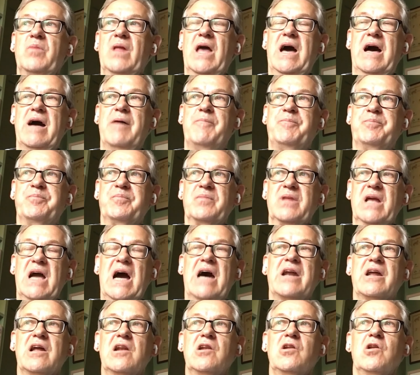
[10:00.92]
Um,
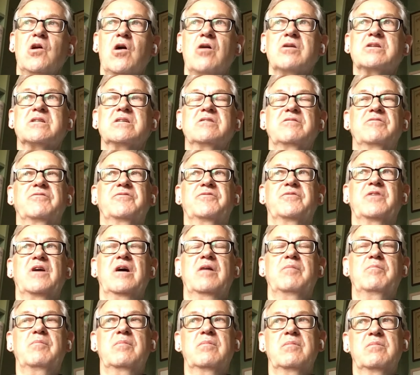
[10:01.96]
and a lot of
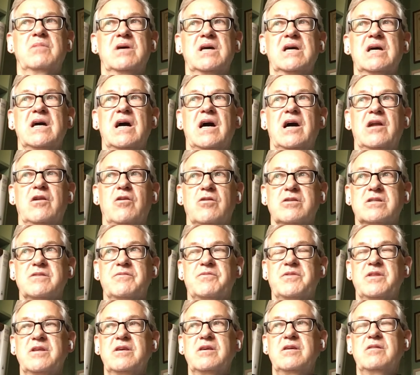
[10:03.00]
um, a lot of
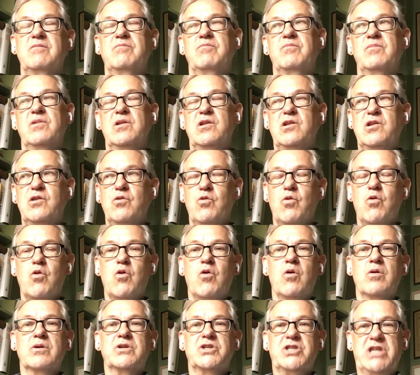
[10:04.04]
the
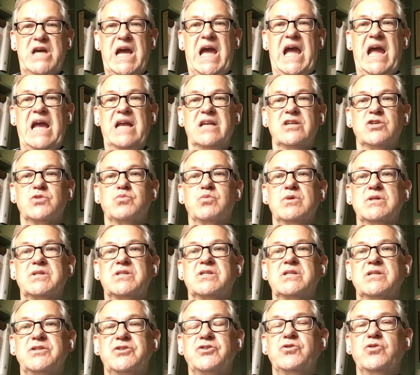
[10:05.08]
law change was
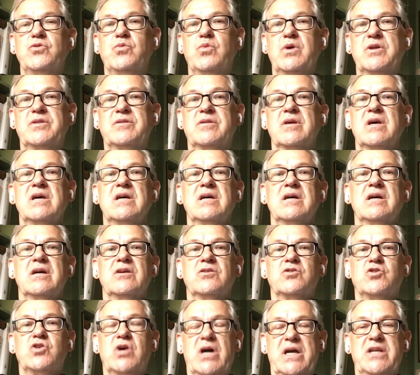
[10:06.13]
to do with
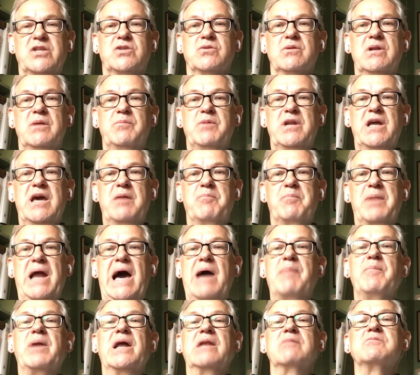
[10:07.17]
trying to eliminate
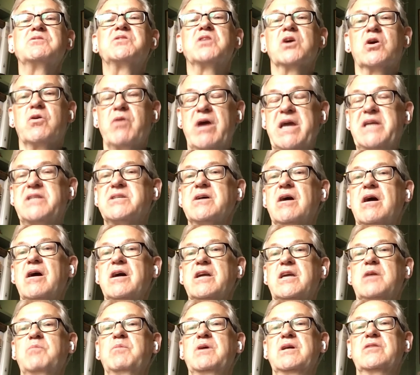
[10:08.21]
black men. It was the great
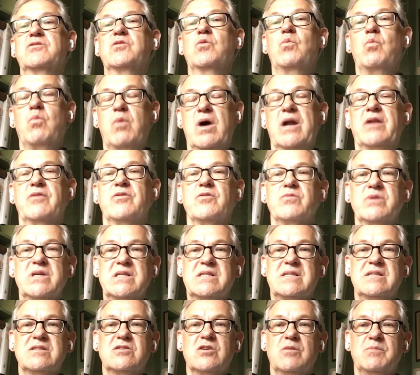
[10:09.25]
argument that one of the
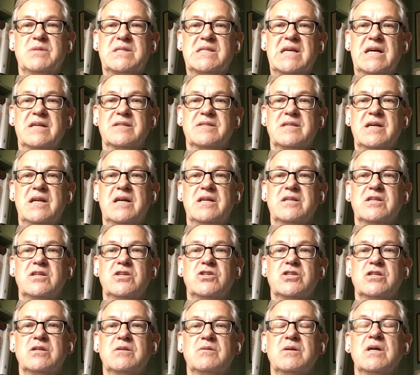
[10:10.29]
reasons homosexuality
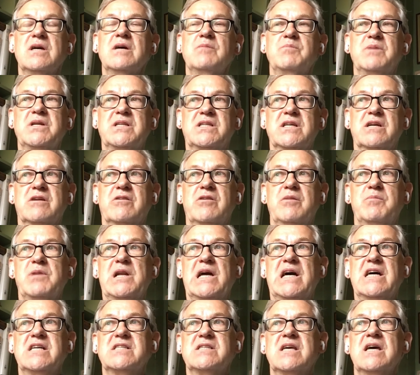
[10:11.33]
should be
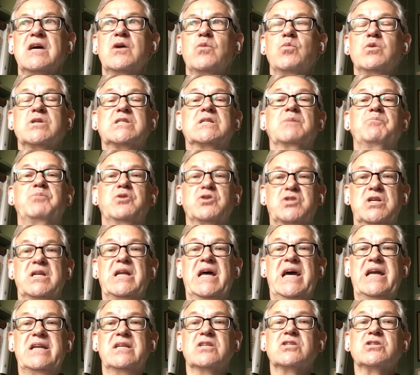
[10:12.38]
decriminalized was to put an
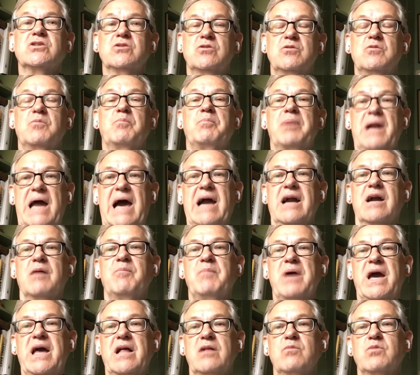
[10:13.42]
end to
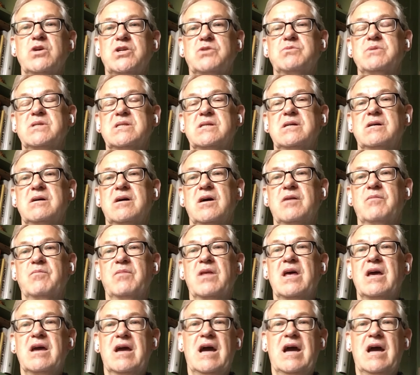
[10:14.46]
blackmail, which was a, a,